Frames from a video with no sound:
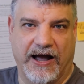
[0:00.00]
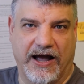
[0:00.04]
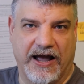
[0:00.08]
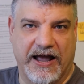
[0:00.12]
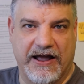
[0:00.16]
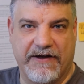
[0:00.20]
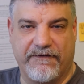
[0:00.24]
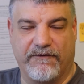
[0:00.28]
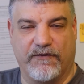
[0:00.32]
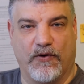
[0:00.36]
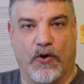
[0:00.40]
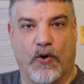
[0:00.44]

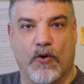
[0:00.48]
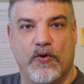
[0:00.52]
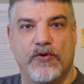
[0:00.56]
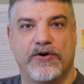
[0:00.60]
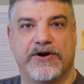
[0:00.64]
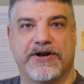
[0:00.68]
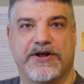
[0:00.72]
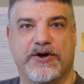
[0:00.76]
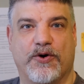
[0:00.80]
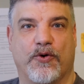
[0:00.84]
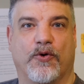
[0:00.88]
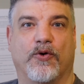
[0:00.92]
If
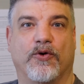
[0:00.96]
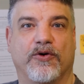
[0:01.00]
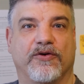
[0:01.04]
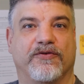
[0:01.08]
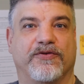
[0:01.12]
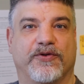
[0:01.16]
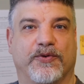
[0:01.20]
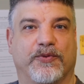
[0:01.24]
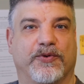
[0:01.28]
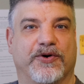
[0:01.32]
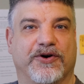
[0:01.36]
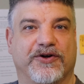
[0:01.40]
only all of
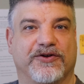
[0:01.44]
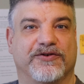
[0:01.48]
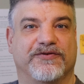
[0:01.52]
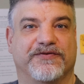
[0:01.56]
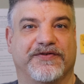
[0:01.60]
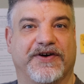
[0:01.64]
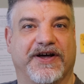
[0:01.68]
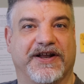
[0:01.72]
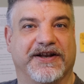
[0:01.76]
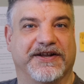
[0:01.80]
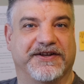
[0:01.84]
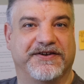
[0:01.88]
the world
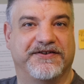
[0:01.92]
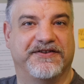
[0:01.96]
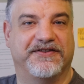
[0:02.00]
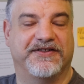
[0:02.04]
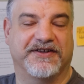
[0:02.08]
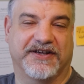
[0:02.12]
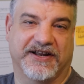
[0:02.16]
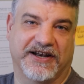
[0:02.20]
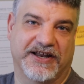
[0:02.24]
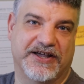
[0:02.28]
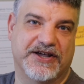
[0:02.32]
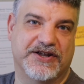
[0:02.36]
fell into the
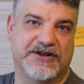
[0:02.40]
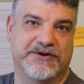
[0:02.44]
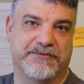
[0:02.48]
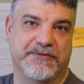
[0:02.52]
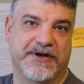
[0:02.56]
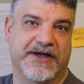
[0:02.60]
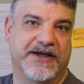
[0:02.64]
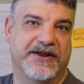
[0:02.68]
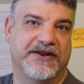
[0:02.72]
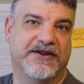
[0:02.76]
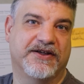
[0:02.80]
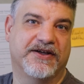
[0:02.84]
clear
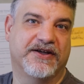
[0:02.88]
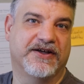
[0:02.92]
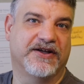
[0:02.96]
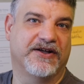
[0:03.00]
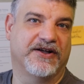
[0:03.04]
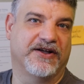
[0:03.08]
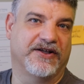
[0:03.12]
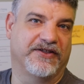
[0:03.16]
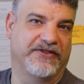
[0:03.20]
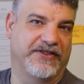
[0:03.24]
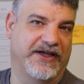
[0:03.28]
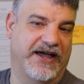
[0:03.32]
domain,
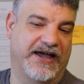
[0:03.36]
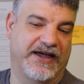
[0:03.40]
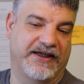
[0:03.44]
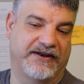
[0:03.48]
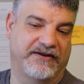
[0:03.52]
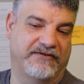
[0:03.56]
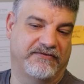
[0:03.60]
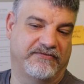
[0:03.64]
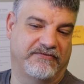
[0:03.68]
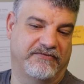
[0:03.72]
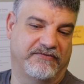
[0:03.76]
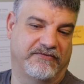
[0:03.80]

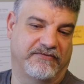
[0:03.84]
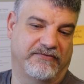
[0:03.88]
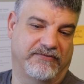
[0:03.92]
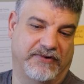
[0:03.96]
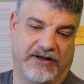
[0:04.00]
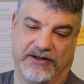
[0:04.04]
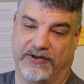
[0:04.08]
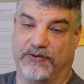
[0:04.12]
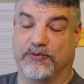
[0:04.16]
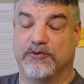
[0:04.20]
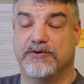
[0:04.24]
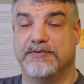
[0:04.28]
then,
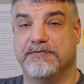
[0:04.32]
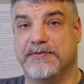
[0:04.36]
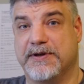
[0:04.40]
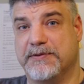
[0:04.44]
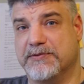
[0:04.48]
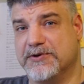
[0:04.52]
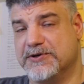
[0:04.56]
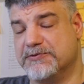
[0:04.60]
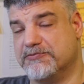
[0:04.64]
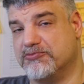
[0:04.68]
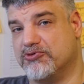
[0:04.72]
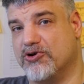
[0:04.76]
well, there wouldn't be
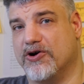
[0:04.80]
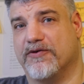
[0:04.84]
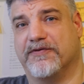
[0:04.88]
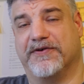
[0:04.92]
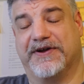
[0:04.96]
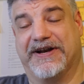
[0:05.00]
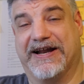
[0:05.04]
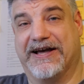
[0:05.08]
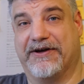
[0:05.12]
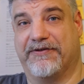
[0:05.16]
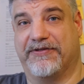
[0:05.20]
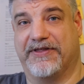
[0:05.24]
much
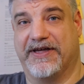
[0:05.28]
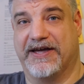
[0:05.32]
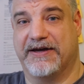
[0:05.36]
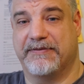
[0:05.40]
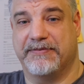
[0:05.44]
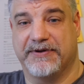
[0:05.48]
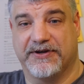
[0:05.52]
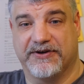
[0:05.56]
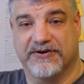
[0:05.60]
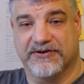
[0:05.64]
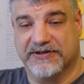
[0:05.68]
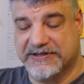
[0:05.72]
profit out there
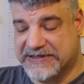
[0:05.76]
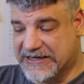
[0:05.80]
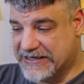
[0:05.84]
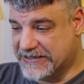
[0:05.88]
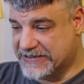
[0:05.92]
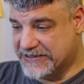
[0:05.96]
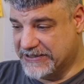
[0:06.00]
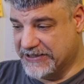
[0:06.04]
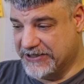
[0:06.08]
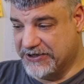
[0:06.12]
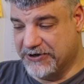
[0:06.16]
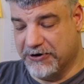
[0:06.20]
because
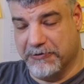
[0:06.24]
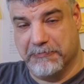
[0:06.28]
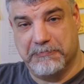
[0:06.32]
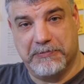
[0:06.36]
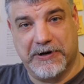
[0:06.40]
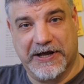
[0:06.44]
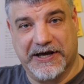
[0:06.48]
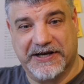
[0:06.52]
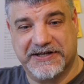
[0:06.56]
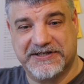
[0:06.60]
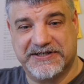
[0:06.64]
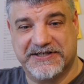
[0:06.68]
actually
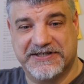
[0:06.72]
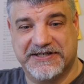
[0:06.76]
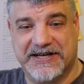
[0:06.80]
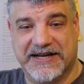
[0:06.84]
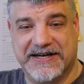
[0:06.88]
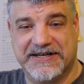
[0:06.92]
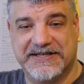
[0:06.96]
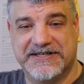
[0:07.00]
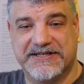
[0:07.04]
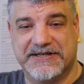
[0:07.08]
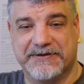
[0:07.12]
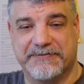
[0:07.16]
complex
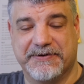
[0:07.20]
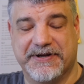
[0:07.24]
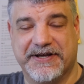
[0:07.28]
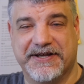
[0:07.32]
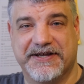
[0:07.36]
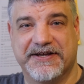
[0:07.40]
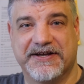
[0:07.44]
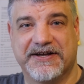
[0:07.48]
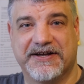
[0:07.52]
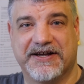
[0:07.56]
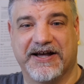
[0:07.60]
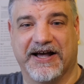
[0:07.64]
tends to
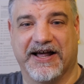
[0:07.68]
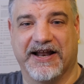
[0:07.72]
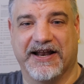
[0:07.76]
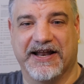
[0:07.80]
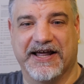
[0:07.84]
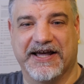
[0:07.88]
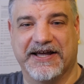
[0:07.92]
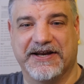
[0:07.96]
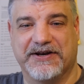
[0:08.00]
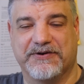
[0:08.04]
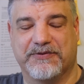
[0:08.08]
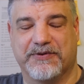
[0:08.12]
be
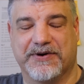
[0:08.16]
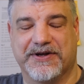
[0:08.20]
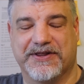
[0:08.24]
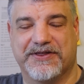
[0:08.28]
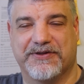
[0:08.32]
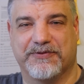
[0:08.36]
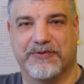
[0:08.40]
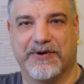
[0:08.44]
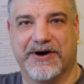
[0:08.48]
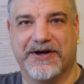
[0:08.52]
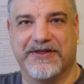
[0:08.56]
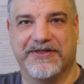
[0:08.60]
aligned
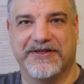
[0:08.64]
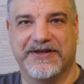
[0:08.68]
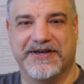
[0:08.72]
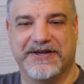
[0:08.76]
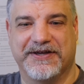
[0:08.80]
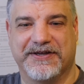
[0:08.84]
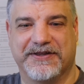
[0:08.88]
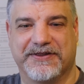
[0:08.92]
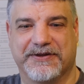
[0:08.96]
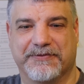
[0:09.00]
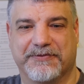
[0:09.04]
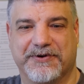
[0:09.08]
with where
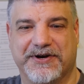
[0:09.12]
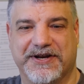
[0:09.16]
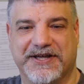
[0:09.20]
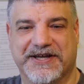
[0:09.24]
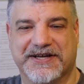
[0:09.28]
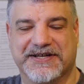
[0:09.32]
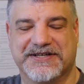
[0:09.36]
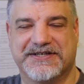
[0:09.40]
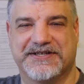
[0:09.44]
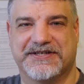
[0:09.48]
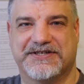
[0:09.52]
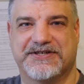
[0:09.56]
the money
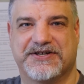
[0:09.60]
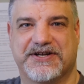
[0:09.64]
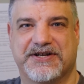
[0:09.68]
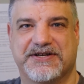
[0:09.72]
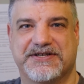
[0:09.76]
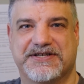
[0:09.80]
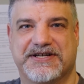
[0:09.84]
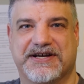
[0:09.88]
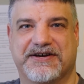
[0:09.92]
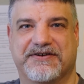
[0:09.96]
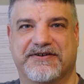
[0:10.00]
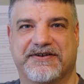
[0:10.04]
is. It
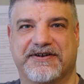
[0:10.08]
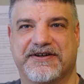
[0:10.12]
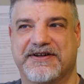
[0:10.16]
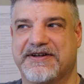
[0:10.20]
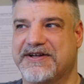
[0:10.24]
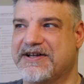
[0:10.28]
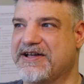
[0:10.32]
turns out